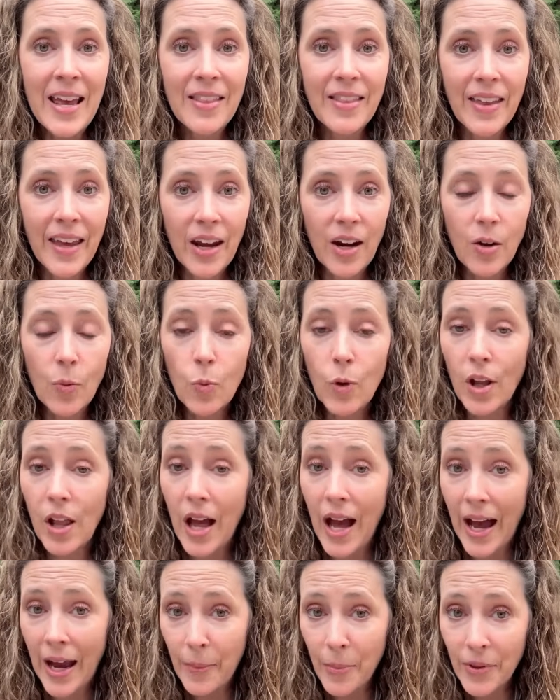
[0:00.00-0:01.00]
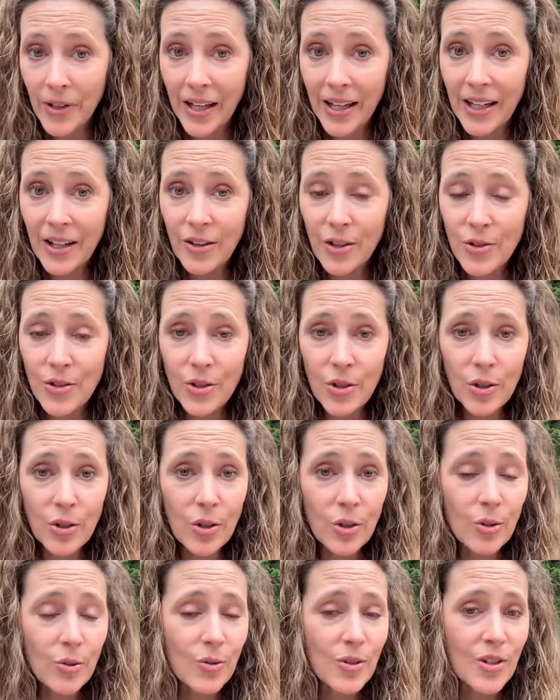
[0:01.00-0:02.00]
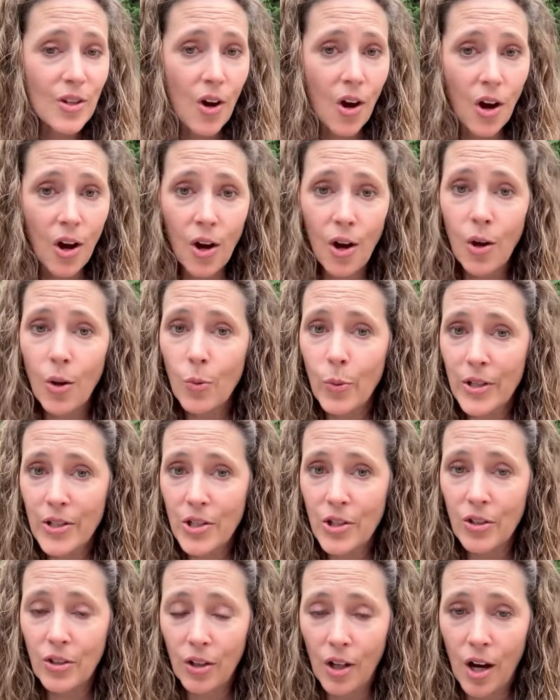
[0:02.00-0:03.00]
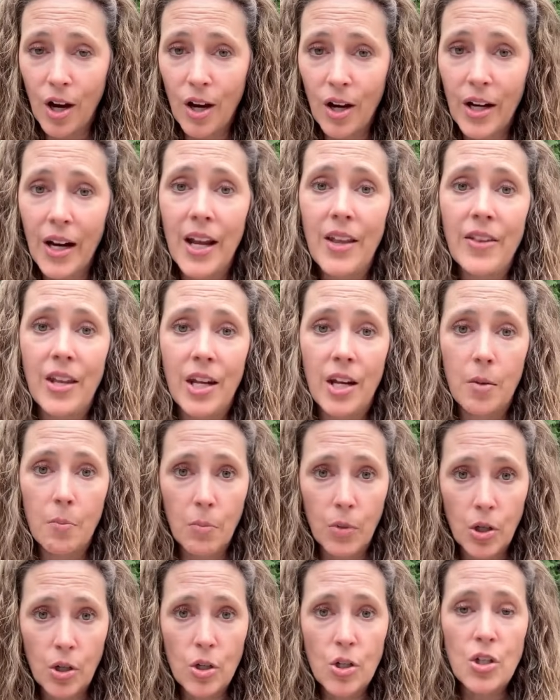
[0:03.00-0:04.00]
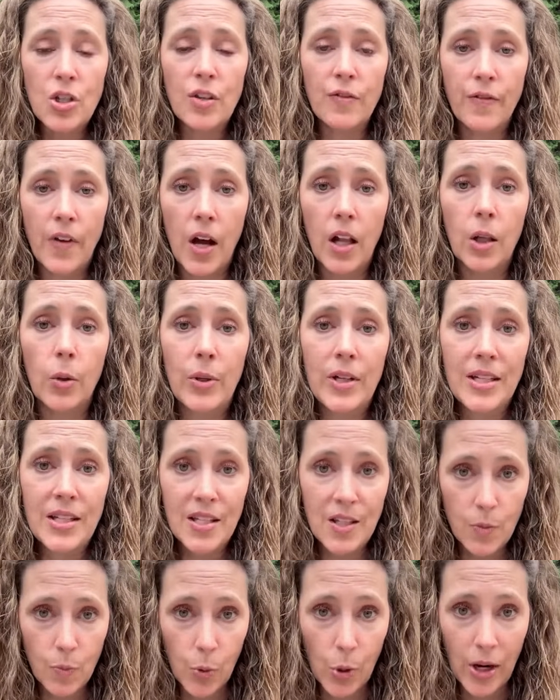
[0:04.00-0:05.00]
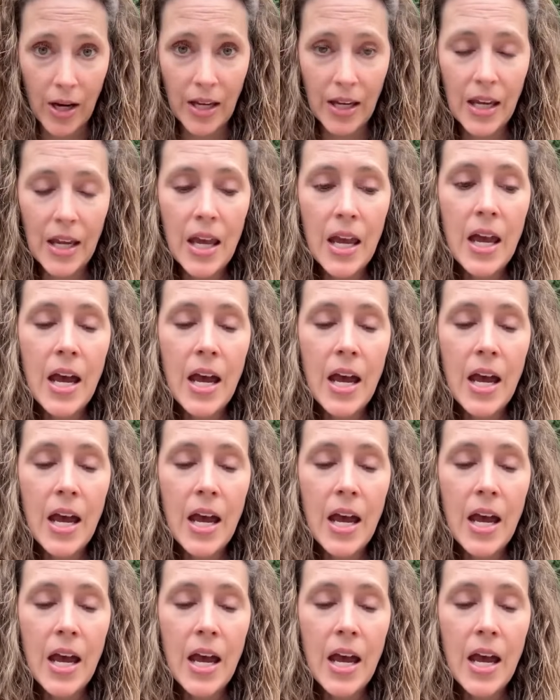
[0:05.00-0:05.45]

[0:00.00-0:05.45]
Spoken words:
They will hibernate in those cocoons all winter long and then emerge the following spring.